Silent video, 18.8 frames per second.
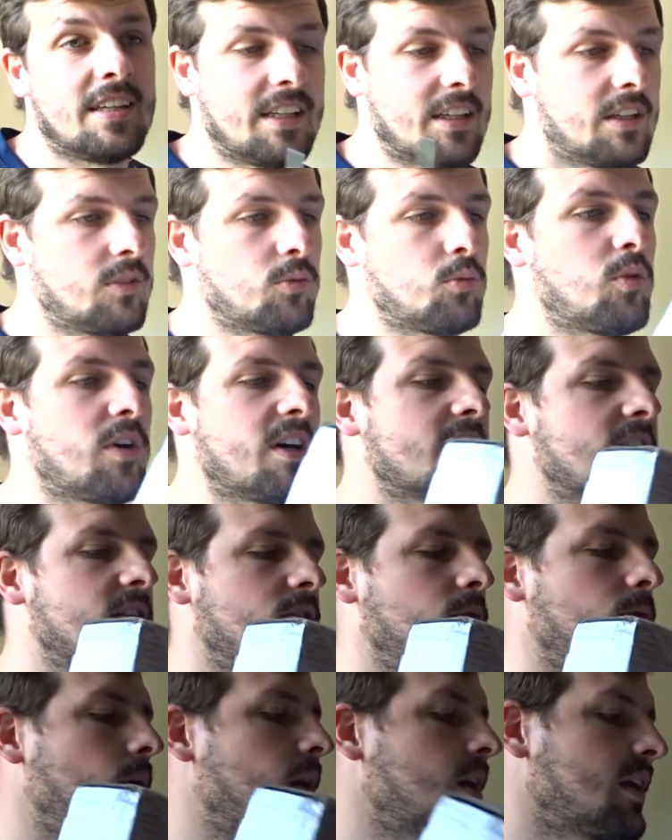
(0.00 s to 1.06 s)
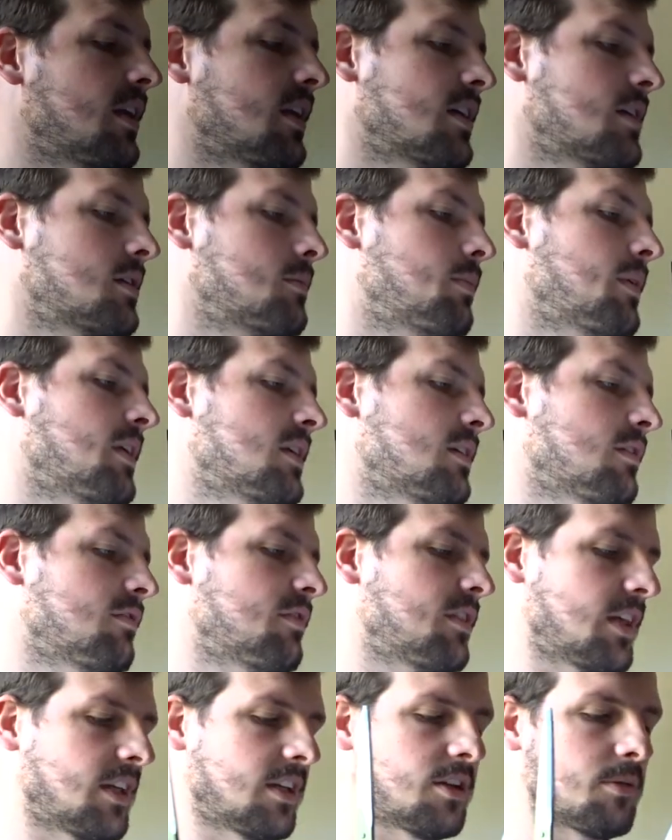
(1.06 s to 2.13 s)
It was quite an expensive
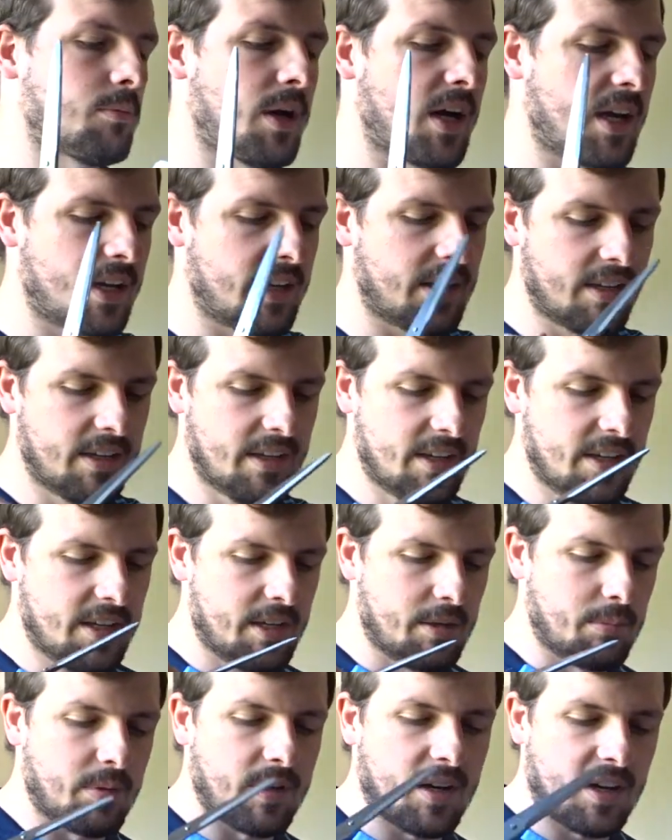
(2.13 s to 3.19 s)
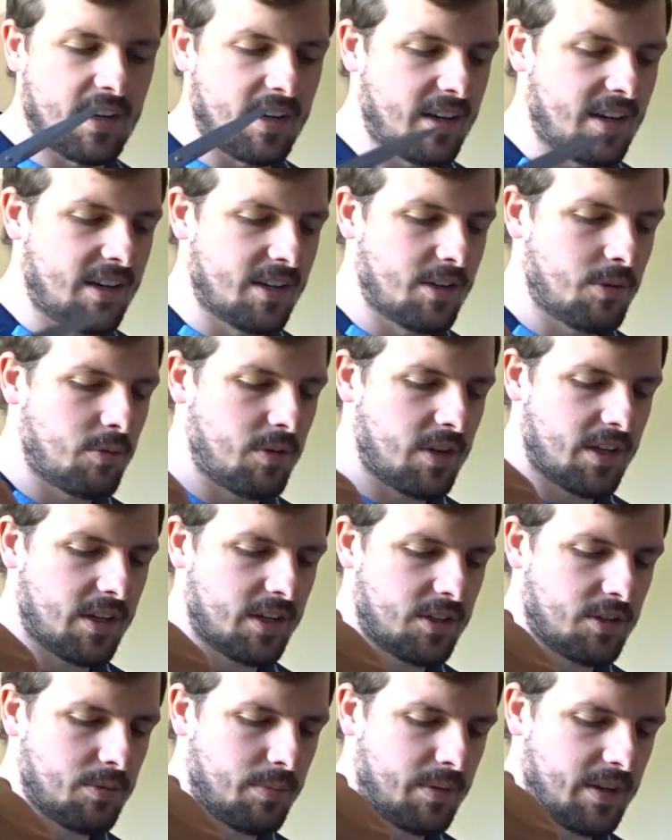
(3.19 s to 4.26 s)
thing to buy, but I kind of wanted
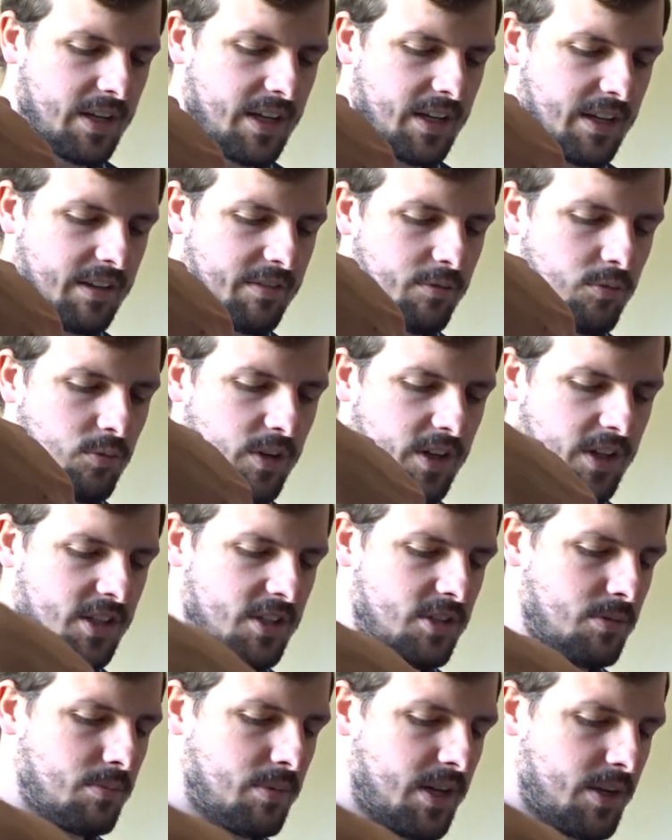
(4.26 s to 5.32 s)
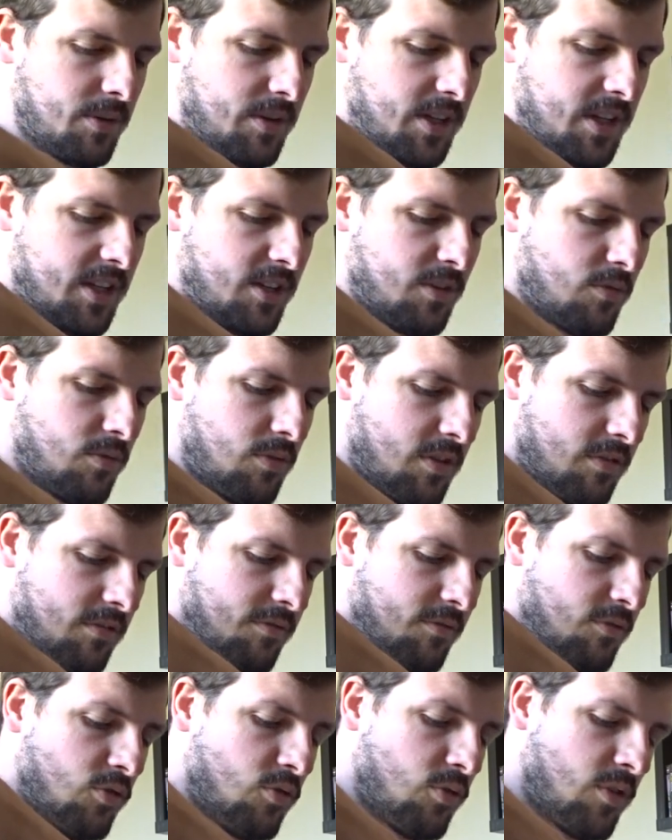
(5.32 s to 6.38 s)
to buy. I've wanted to buy one in a while
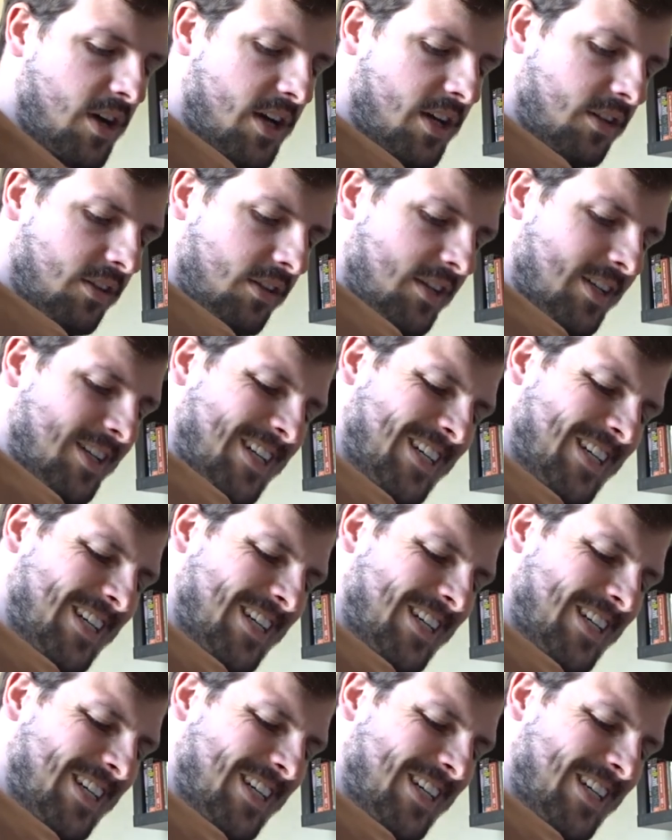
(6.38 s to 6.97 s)
for a while,